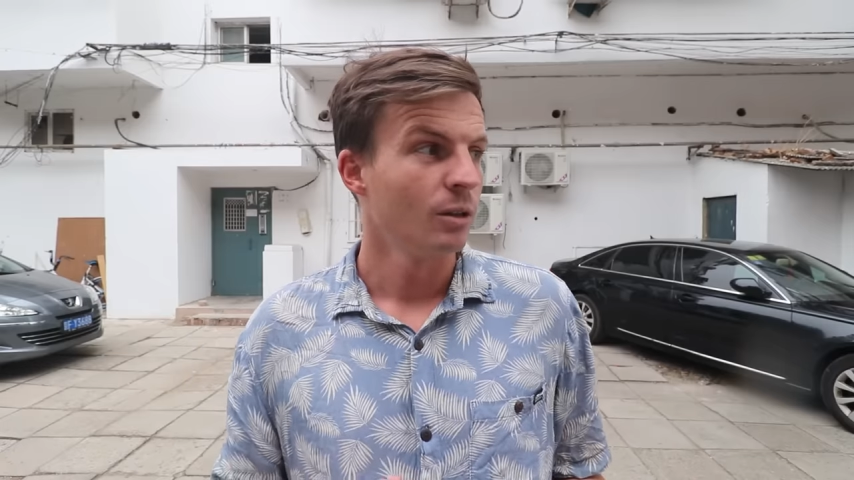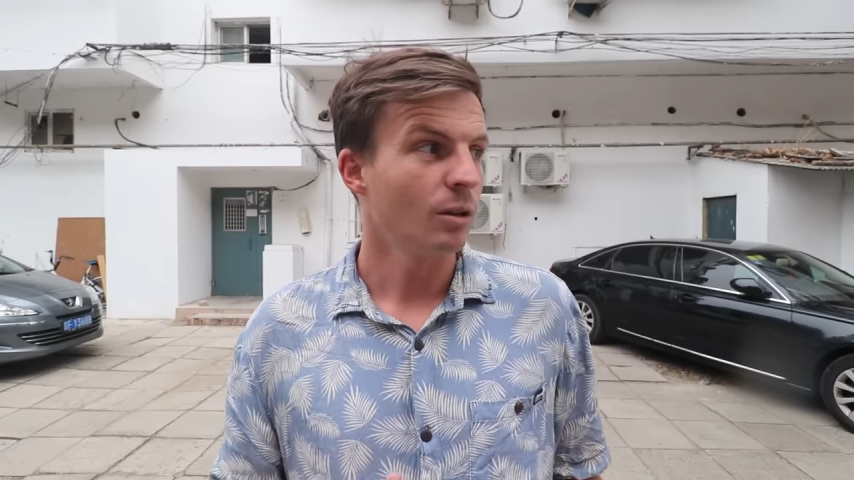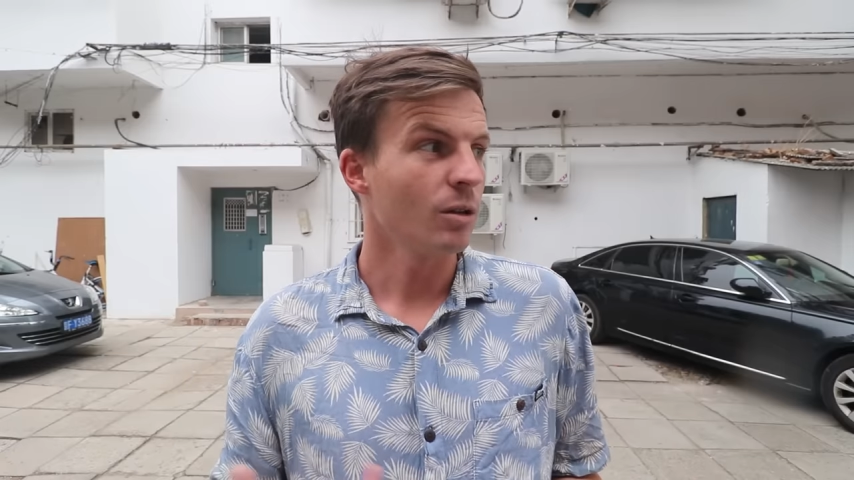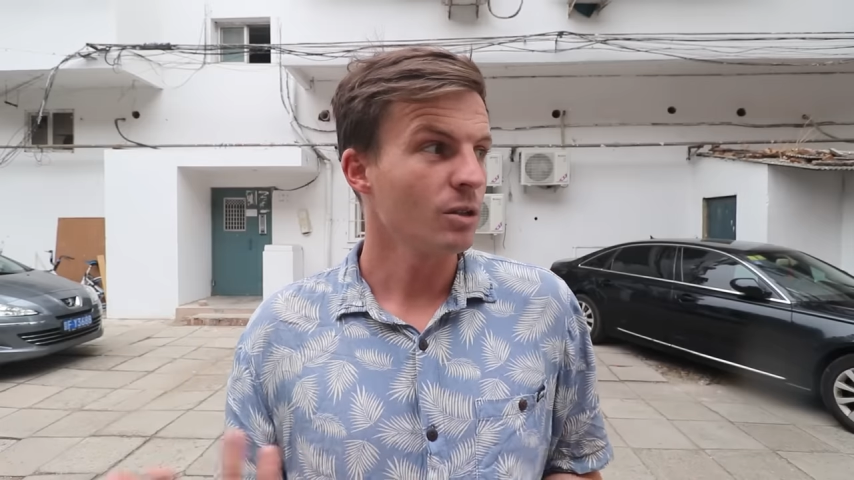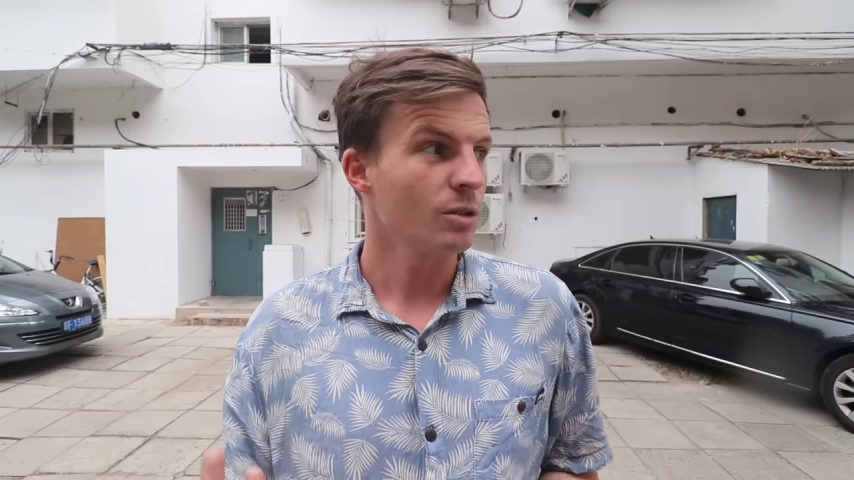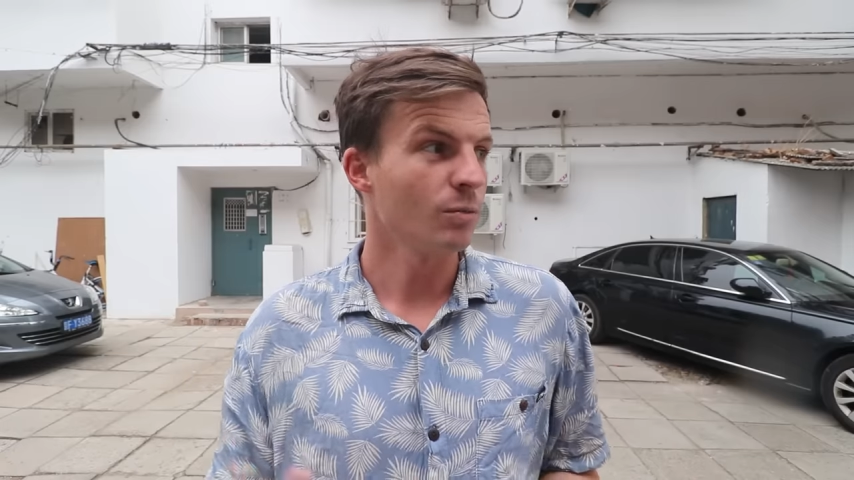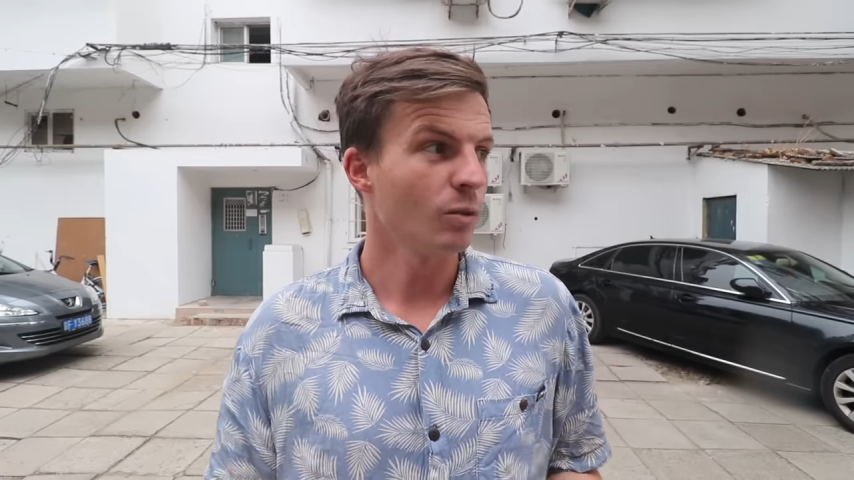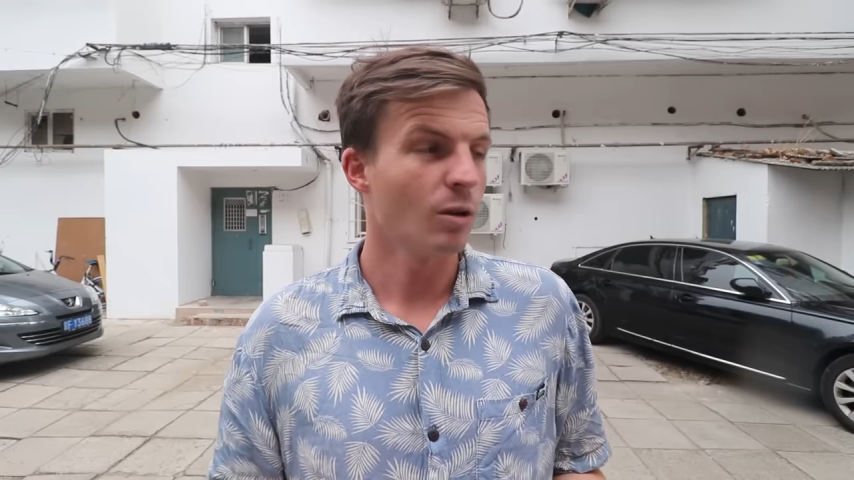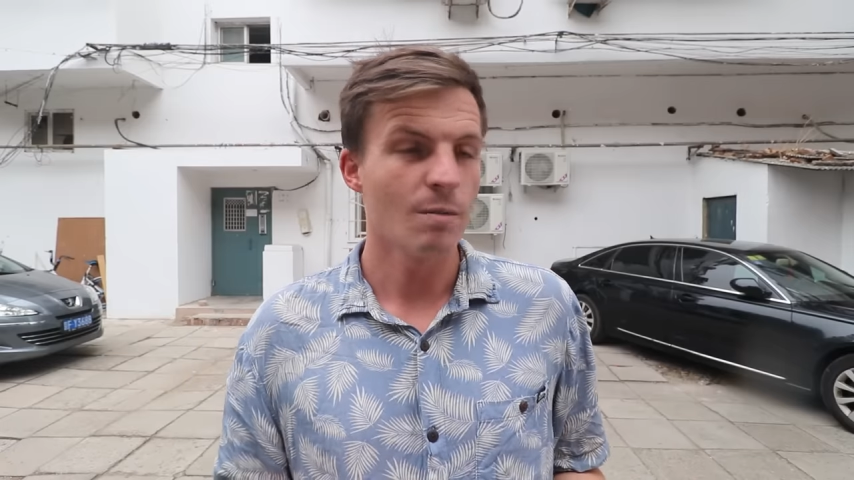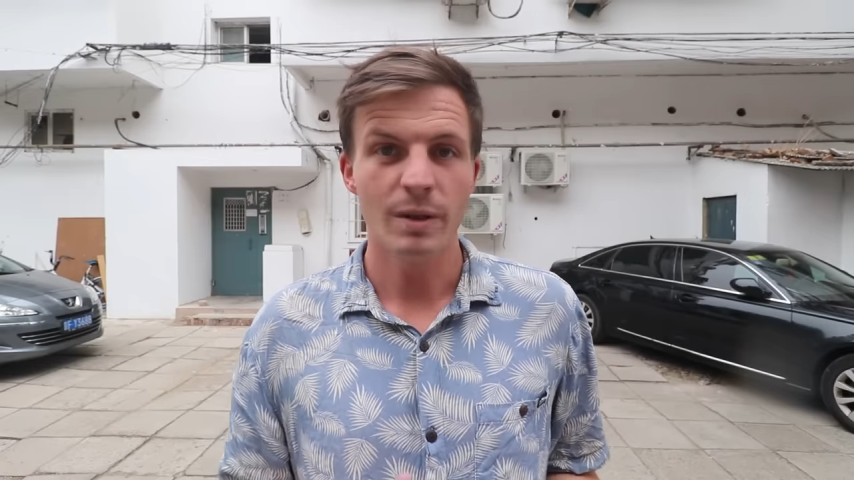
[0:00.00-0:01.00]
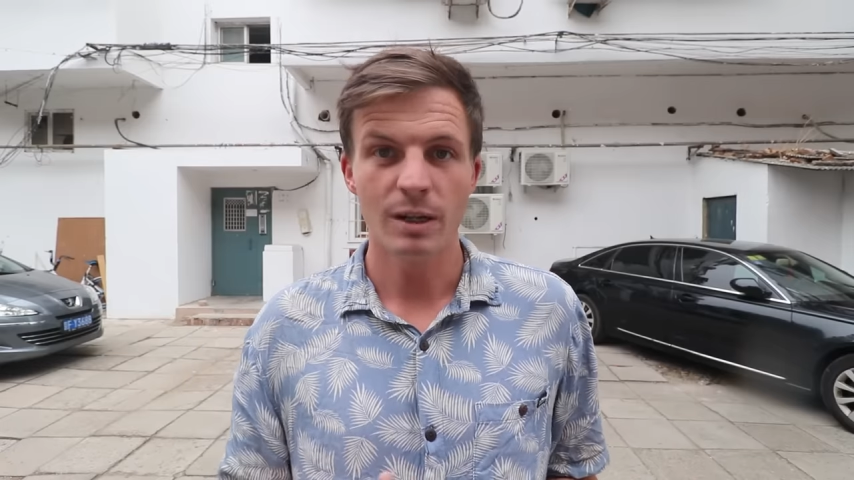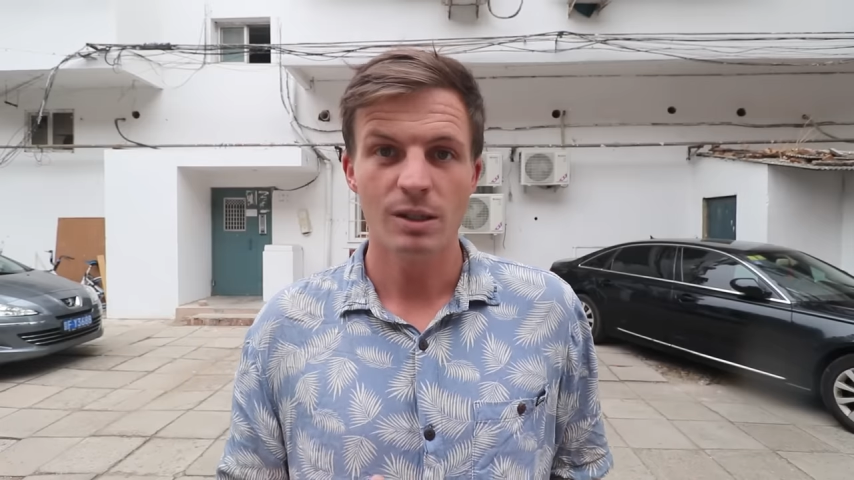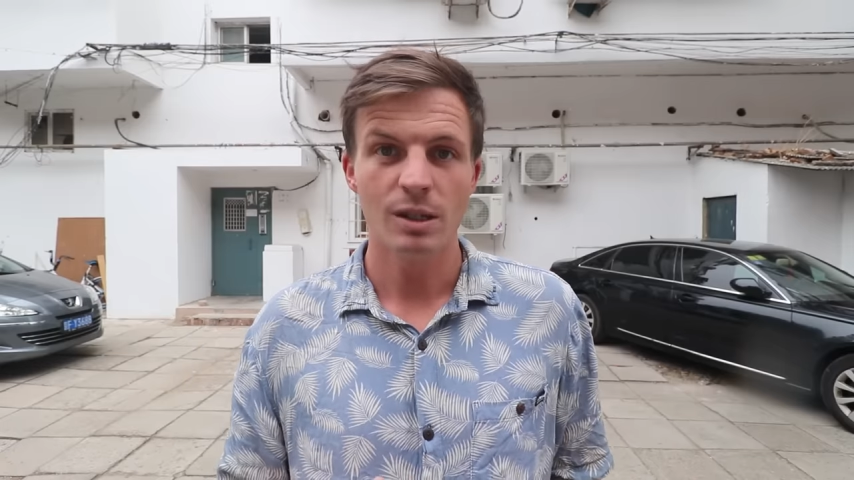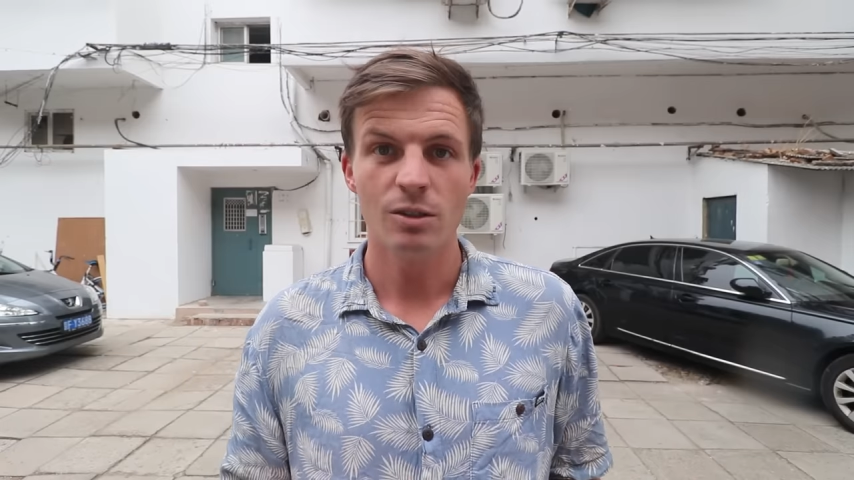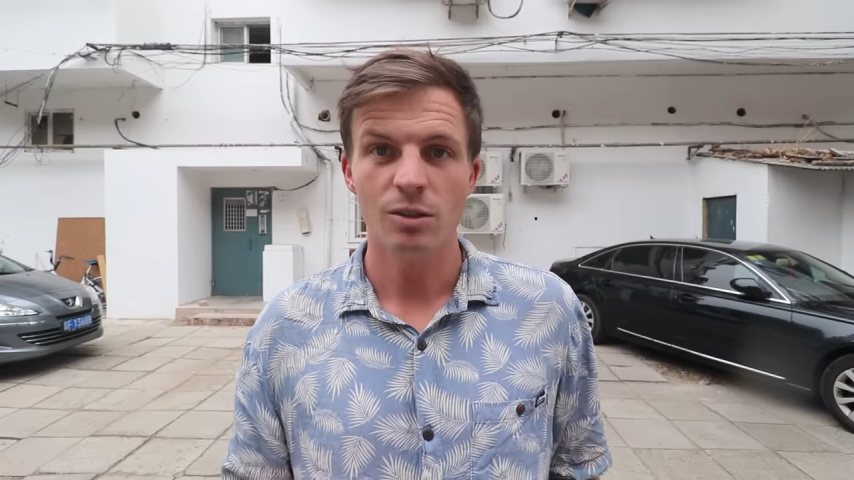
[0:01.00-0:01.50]
lots more
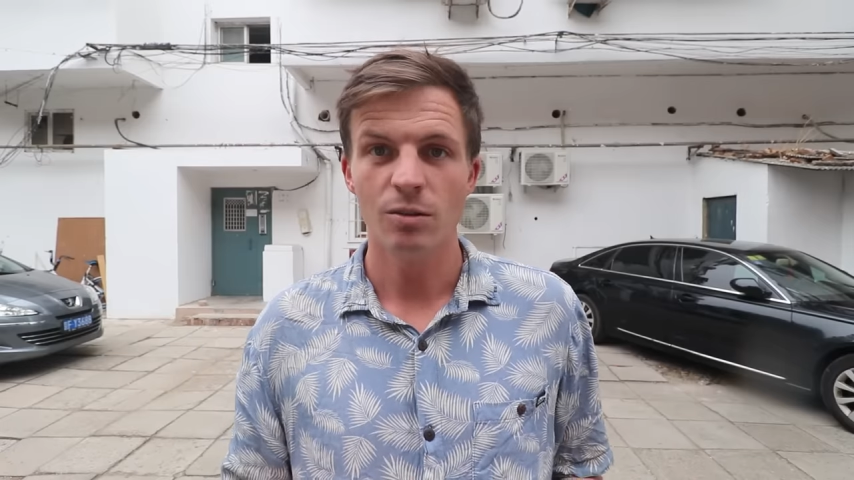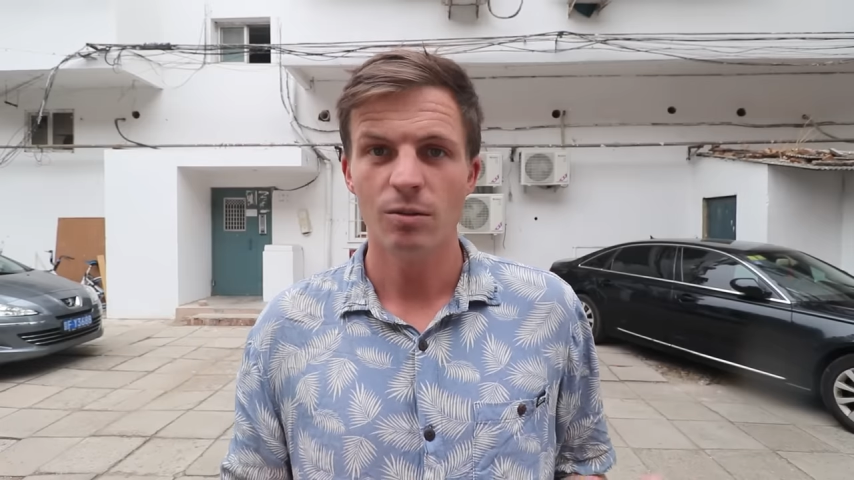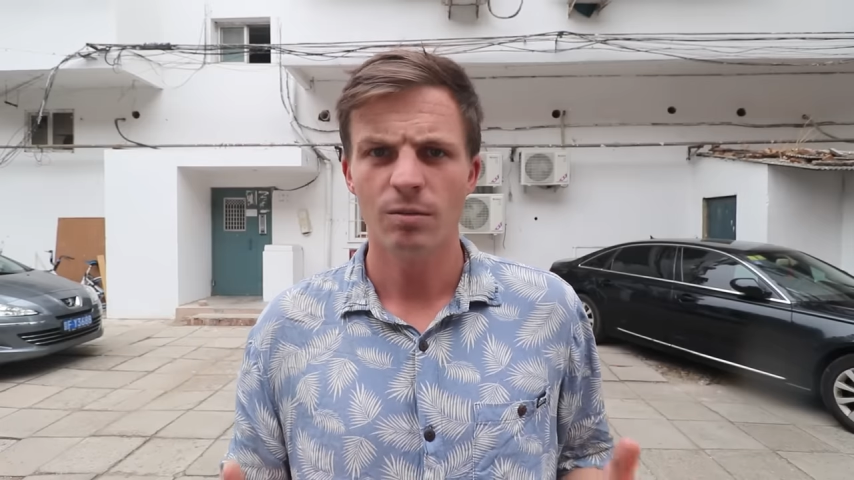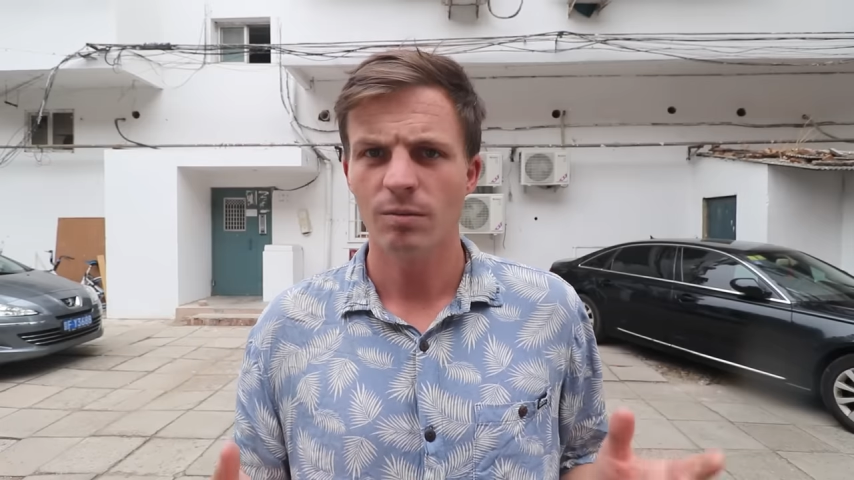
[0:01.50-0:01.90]
ability to